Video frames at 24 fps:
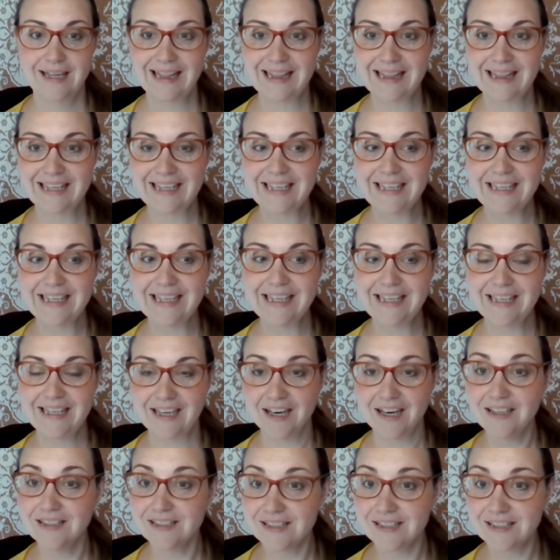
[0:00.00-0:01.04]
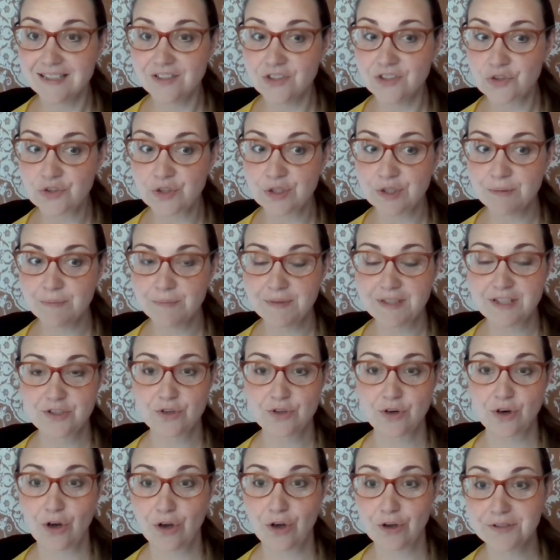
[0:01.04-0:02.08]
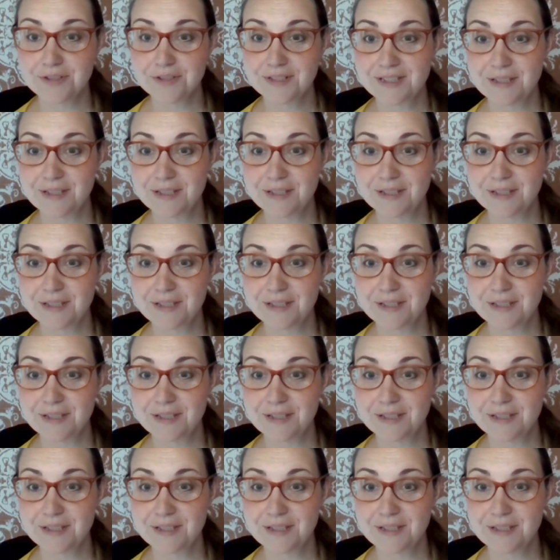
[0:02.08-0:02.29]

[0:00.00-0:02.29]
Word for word: leaky gut syndrome. These are all